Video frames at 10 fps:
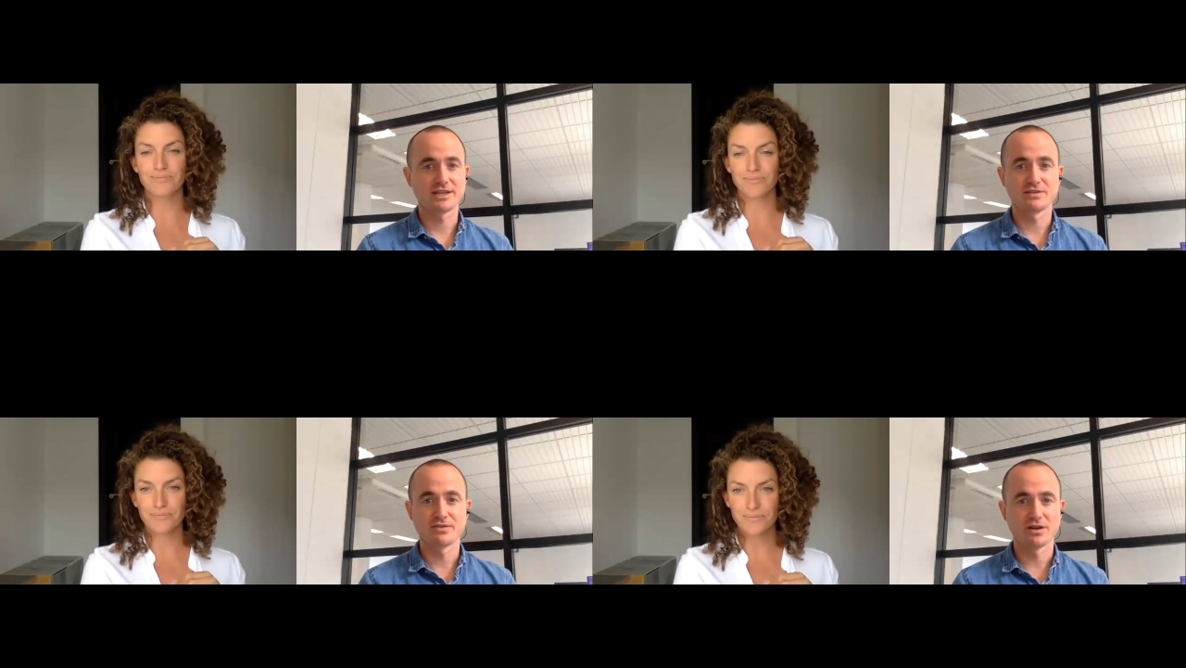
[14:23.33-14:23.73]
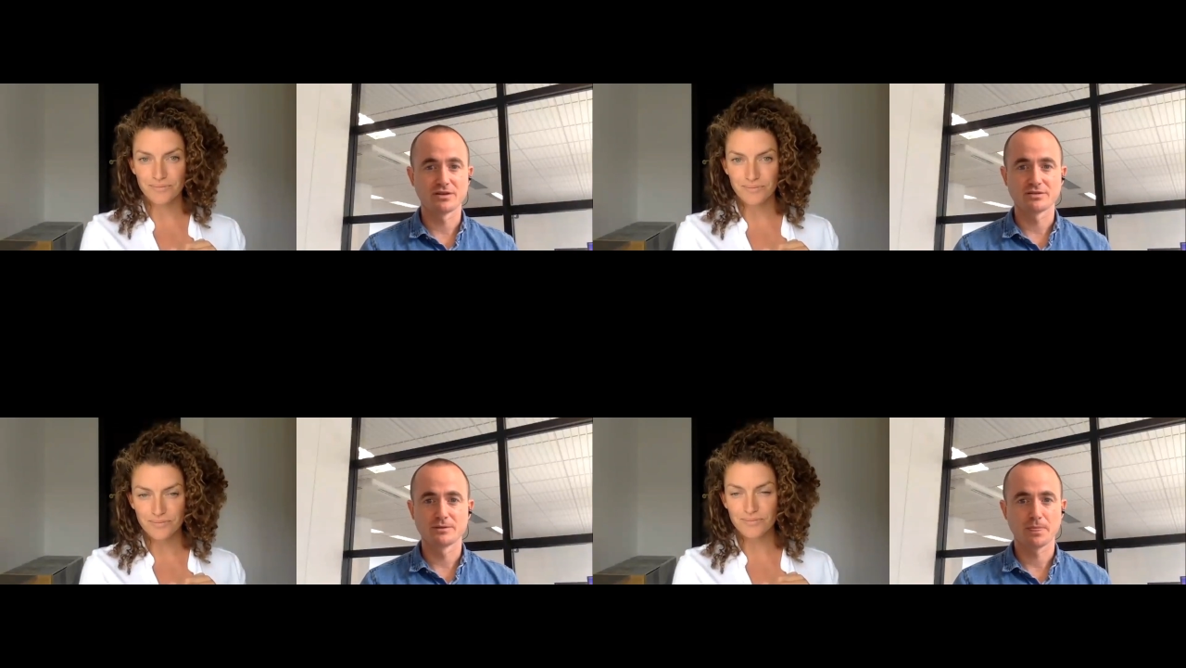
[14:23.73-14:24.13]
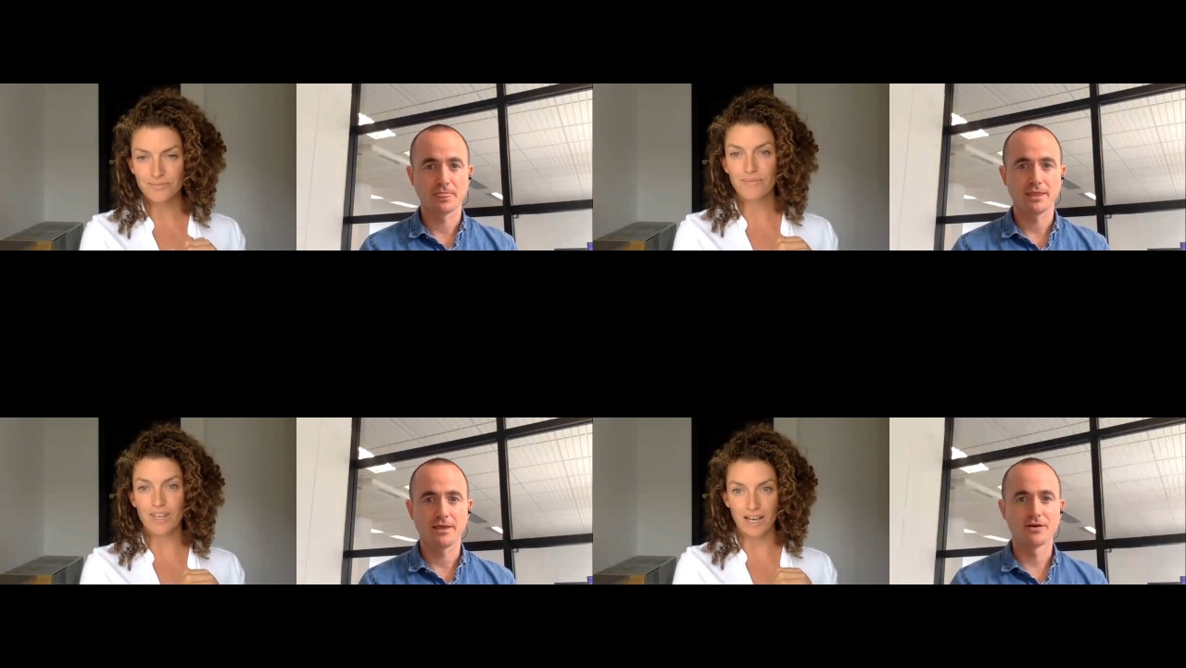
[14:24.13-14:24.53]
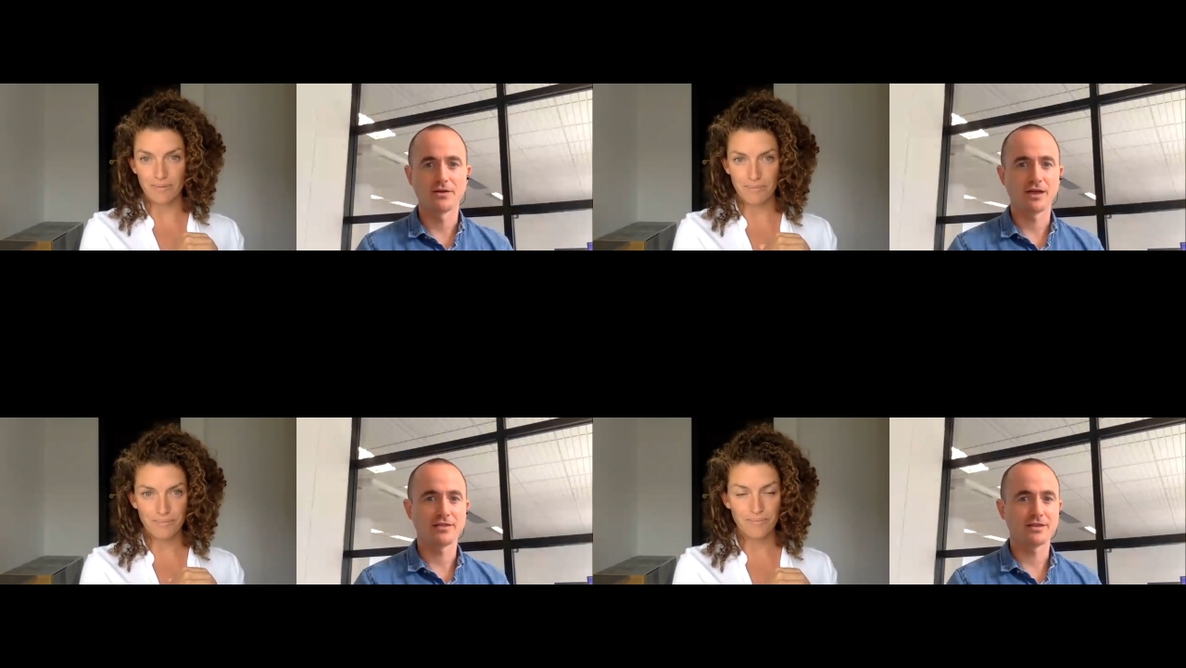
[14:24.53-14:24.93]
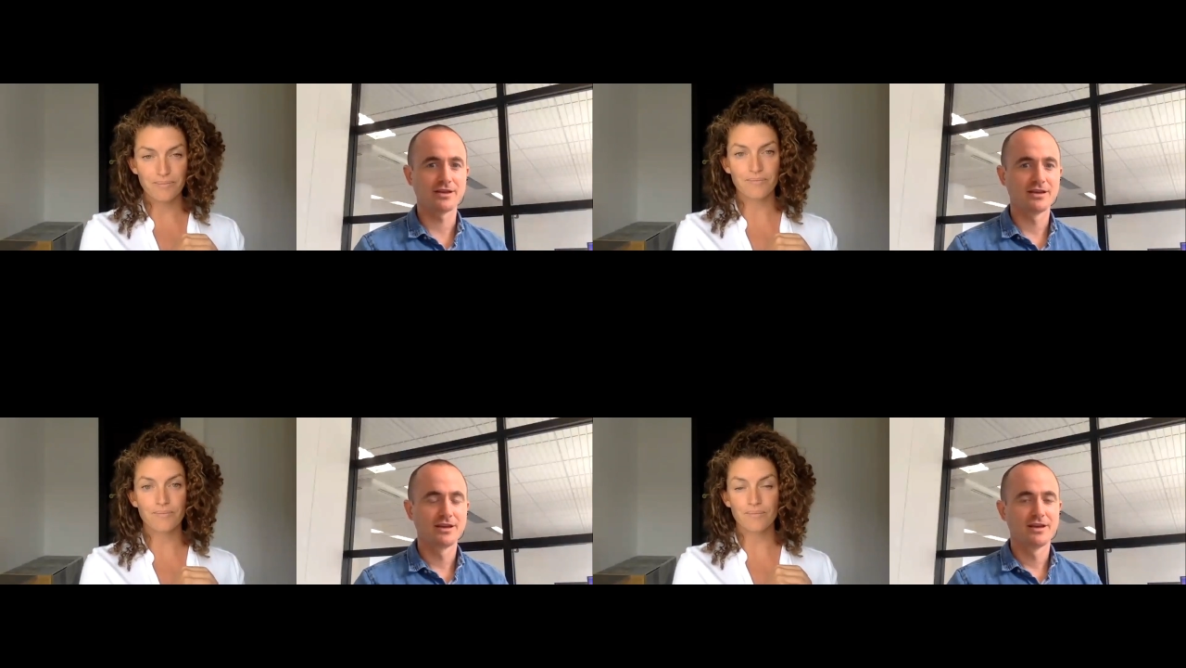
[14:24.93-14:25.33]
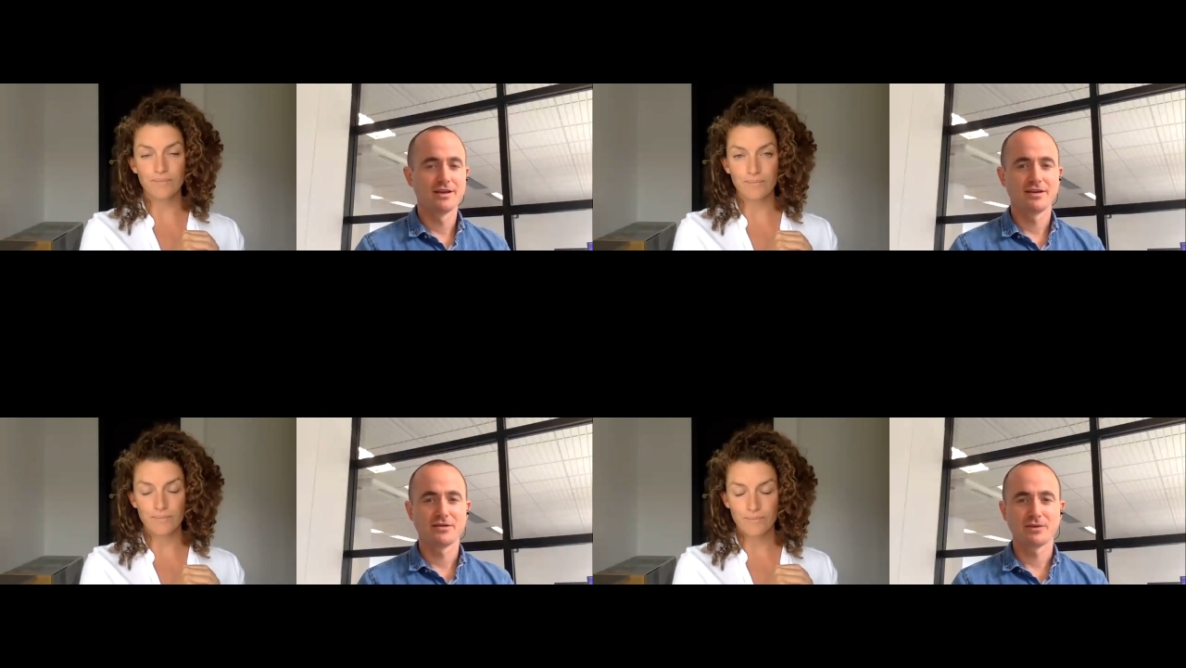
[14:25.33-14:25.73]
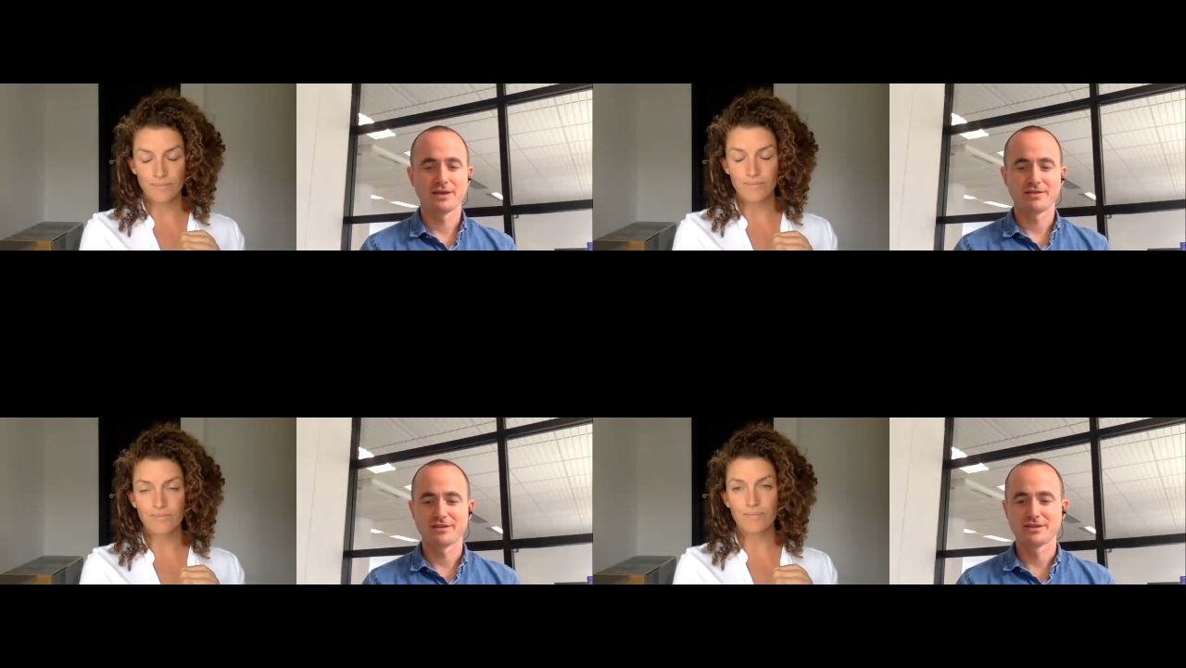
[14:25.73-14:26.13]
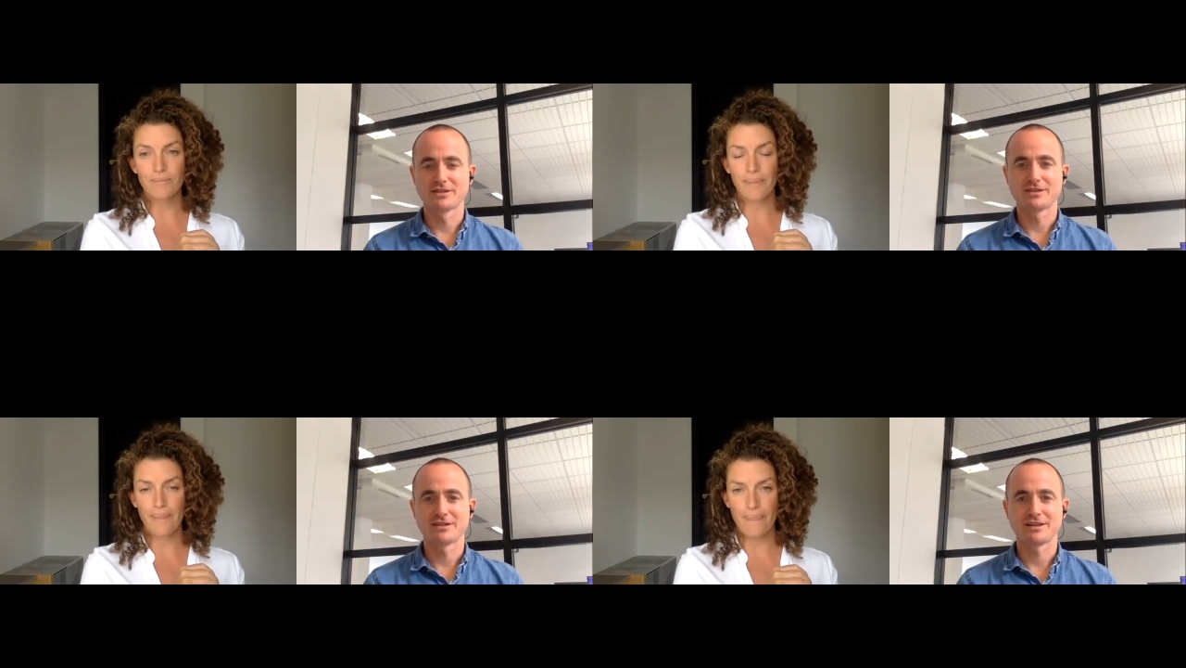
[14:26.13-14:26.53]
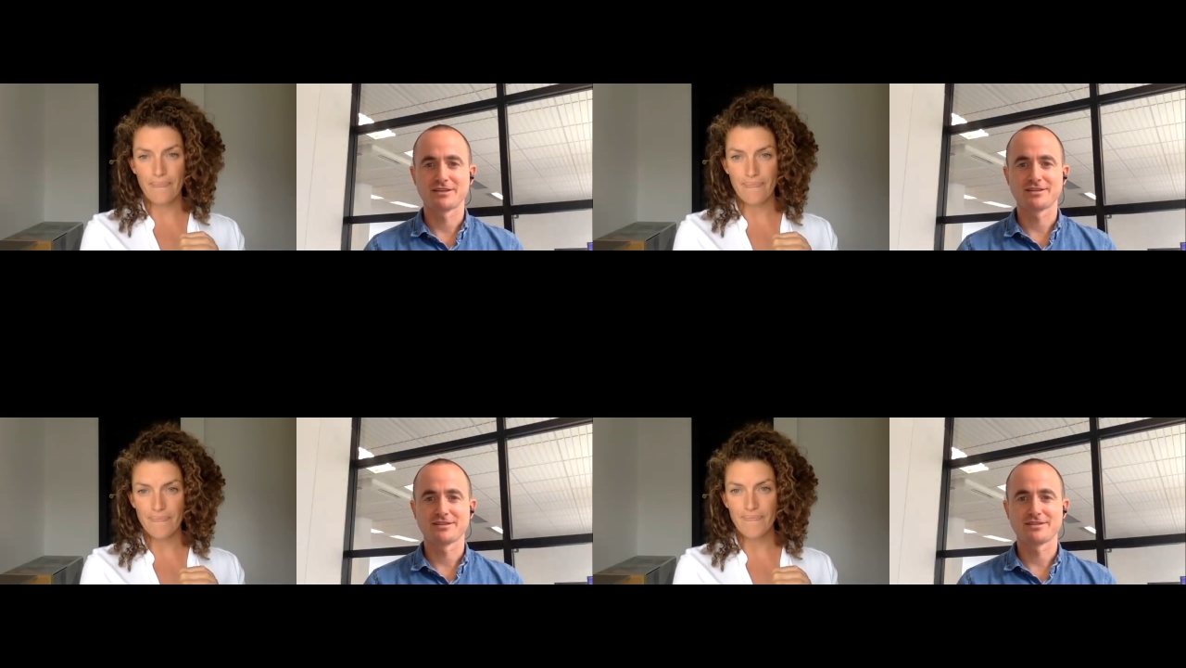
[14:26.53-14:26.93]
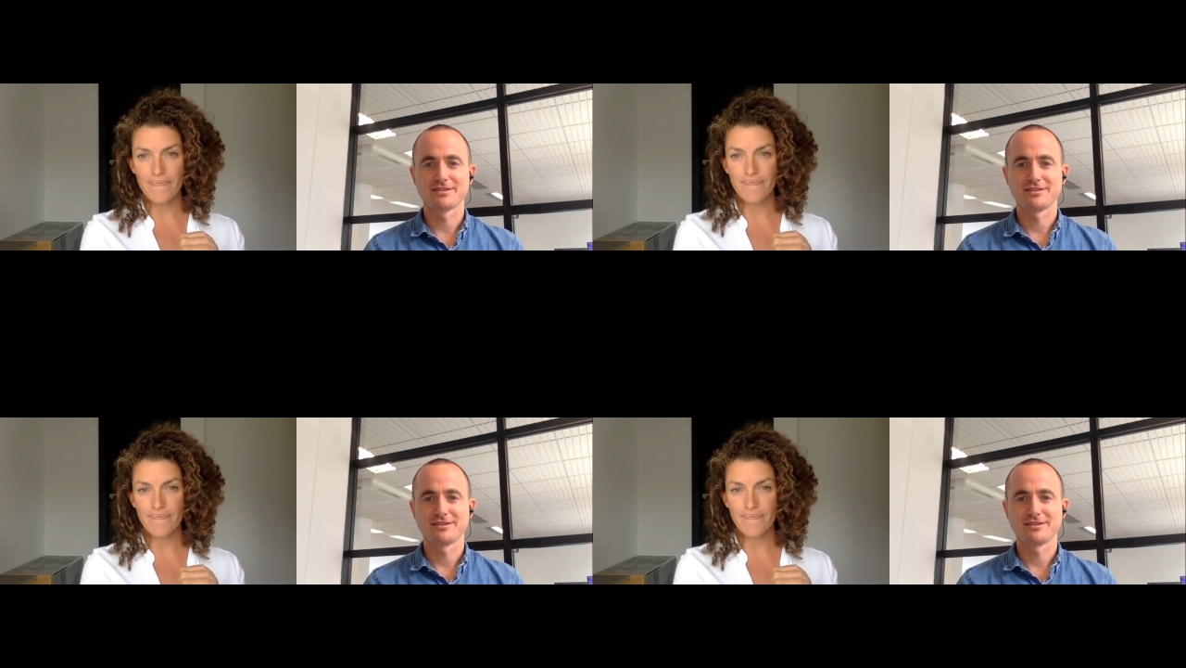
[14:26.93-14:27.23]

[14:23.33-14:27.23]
Speaker 1: diverse. You know, yeah. and the, uh, you know we have a little a little